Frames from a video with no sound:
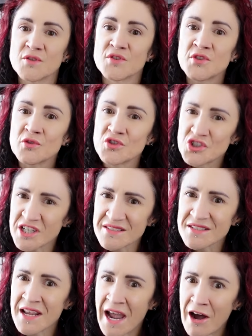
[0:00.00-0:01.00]
So
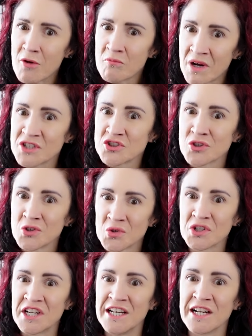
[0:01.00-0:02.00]
just how much
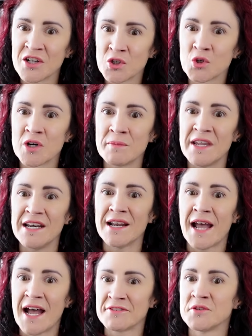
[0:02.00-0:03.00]
chlorine and chloramine
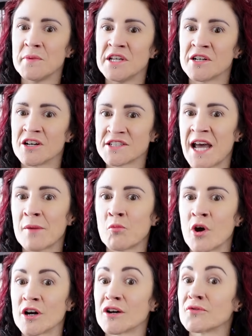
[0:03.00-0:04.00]
have to be in our tap
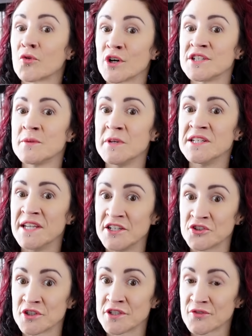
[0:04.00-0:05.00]
water for it to be
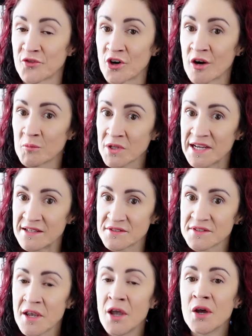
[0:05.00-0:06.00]
dangerous for our
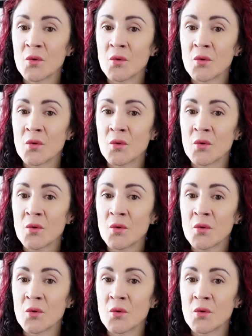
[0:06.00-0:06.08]
plants?